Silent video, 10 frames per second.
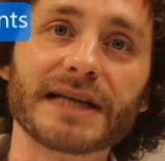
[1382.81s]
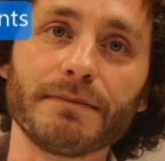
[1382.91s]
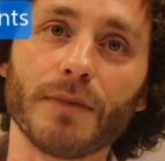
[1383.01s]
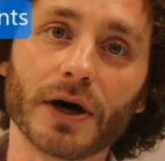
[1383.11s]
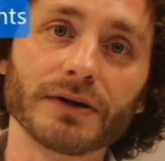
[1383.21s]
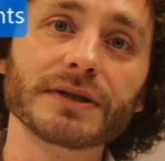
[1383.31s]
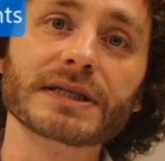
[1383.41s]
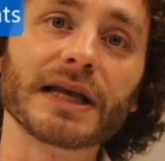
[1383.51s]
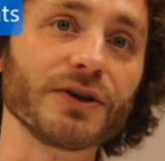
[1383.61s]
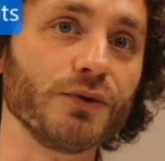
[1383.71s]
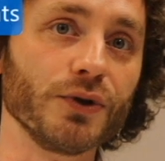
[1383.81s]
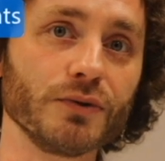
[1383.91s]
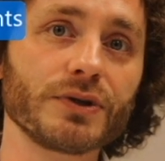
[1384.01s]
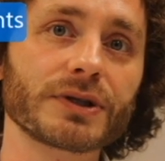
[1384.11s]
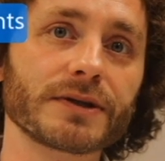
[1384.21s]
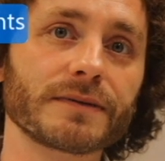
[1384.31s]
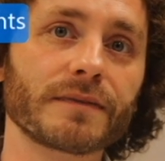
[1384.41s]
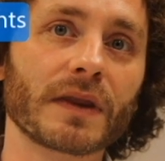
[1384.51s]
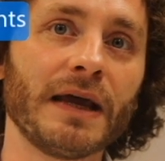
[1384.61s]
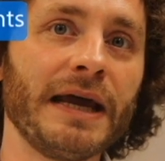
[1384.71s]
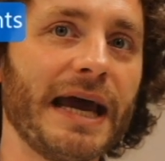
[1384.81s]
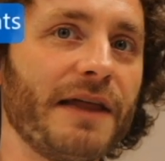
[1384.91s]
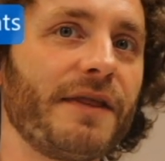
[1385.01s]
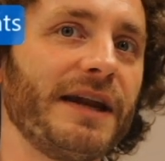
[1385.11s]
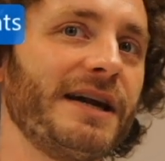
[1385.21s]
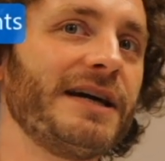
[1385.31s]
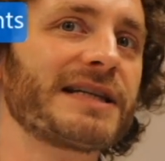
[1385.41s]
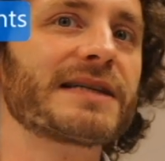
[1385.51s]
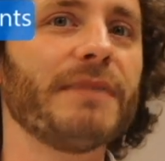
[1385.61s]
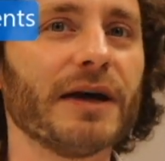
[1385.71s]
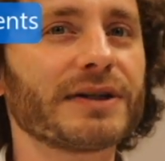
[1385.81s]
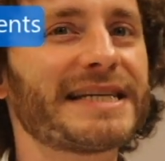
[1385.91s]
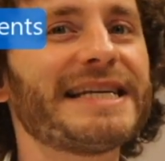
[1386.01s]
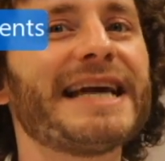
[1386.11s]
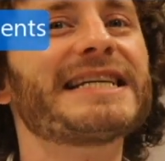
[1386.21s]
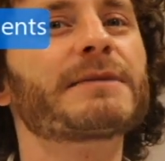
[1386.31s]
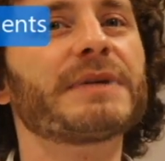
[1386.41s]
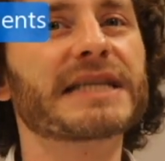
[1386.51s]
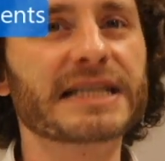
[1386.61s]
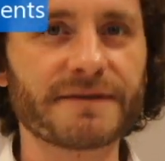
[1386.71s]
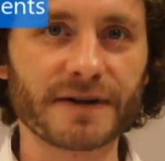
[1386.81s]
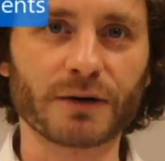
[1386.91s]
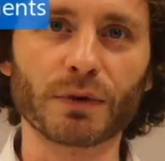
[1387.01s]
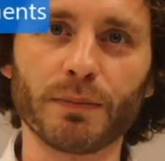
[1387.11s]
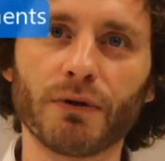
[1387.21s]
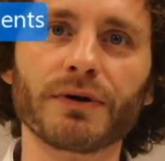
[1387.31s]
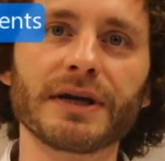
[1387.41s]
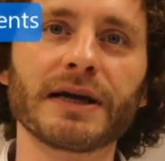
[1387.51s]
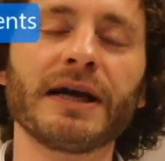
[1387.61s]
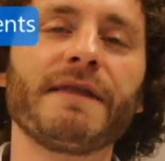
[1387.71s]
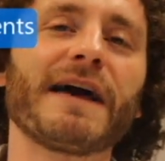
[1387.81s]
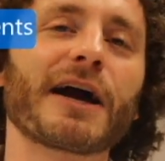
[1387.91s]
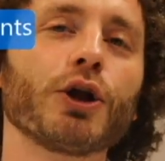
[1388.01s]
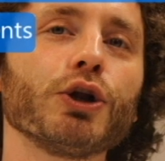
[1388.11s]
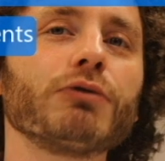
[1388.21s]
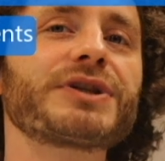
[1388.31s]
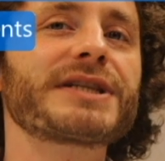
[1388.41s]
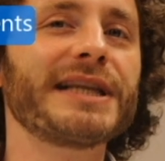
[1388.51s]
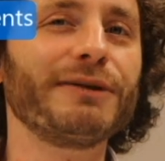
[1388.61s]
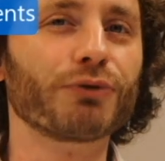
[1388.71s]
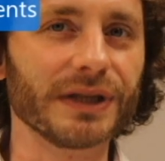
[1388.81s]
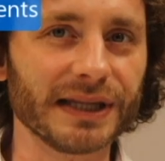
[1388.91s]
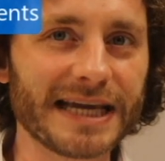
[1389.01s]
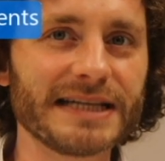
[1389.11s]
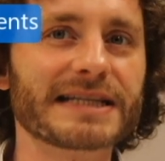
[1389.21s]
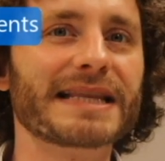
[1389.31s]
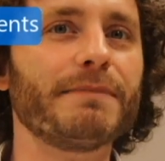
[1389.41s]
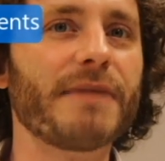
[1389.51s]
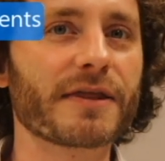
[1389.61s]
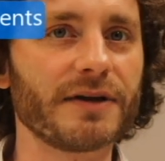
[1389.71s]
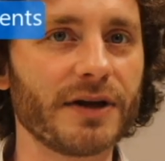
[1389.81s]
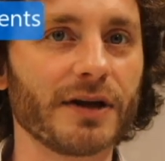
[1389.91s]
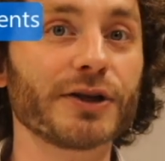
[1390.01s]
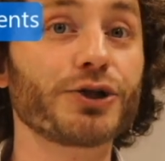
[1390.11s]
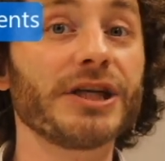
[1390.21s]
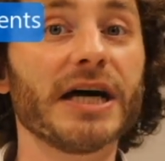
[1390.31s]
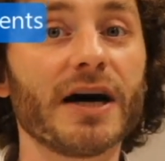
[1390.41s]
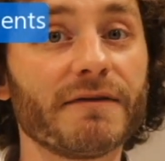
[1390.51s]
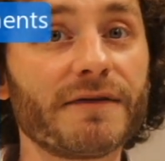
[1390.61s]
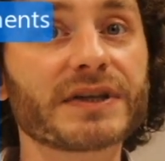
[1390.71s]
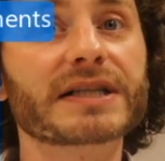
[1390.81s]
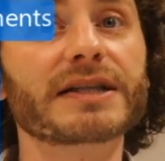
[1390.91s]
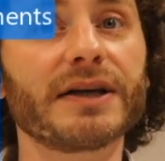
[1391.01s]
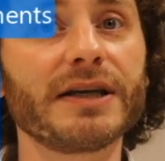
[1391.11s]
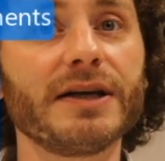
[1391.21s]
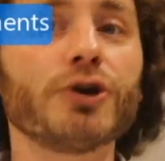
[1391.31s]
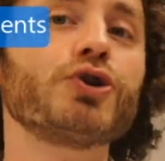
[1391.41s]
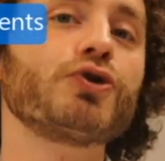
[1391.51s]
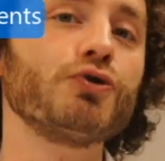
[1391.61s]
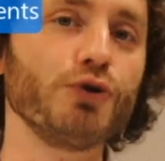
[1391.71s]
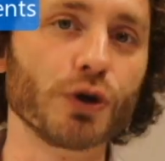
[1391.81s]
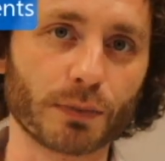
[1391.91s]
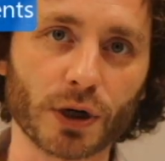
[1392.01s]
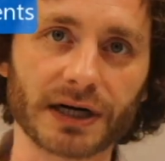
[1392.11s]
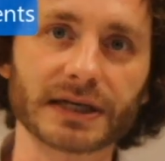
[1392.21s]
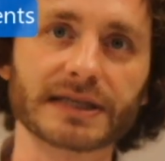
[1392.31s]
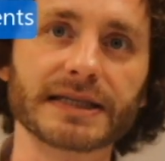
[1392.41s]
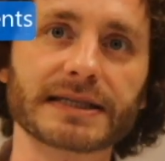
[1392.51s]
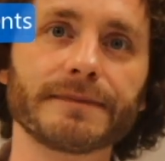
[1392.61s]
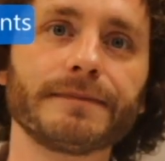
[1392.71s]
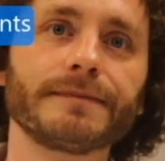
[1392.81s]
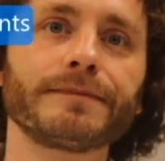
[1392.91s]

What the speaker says: and models that you used, and then some LCA-specific reporting that closely relates the methodology of the study to your product system.